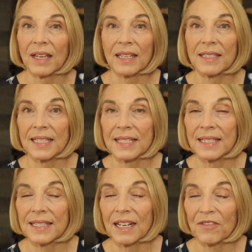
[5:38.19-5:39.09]
and
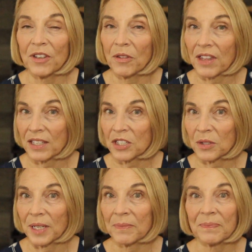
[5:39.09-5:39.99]
did a few things
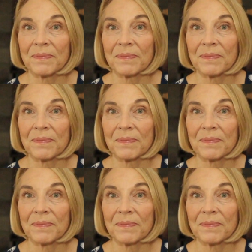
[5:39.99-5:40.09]
to it.